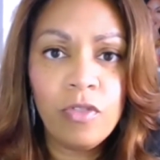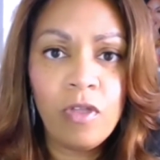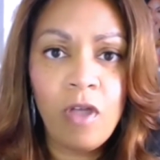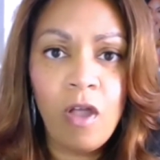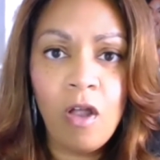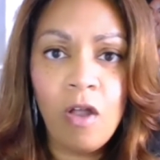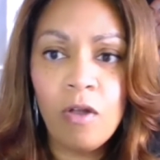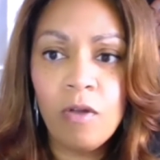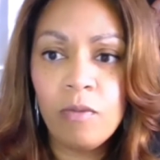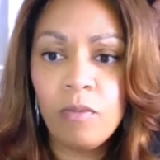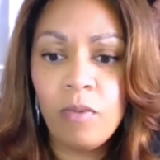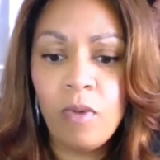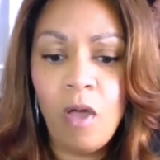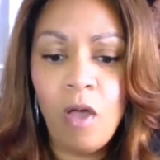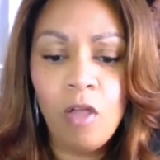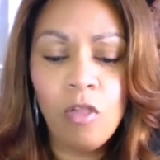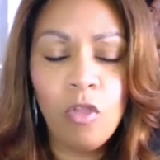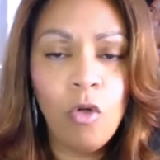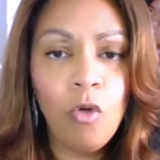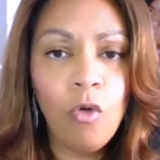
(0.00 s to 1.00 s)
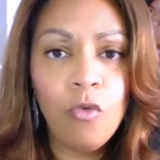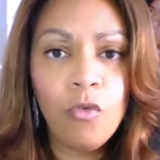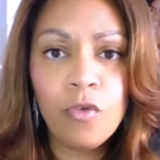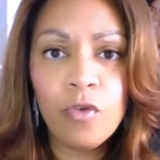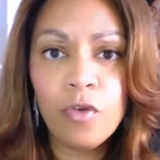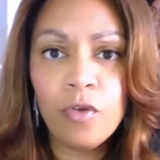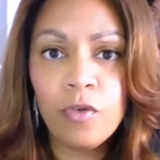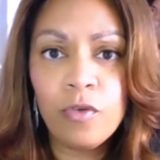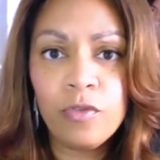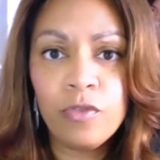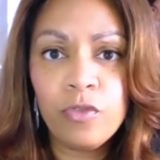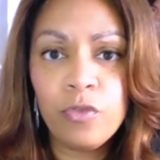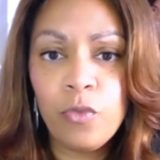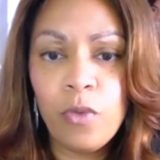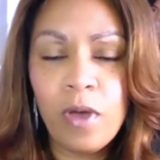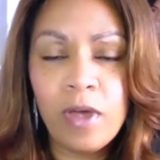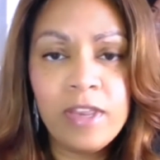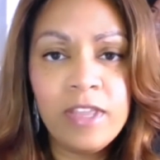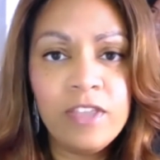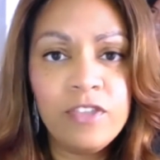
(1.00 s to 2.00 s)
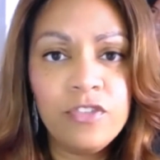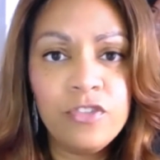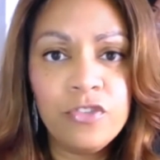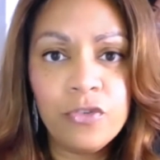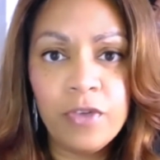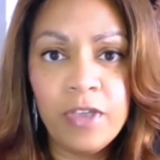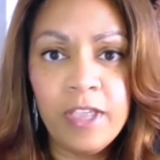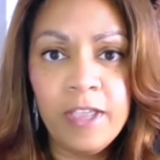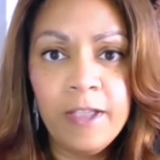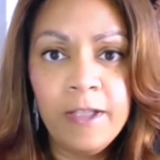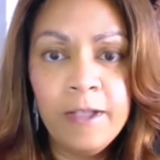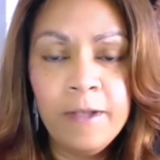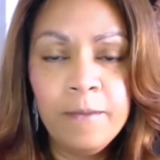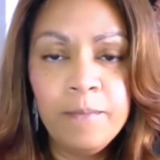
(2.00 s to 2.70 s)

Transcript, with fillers: our all over throughout history.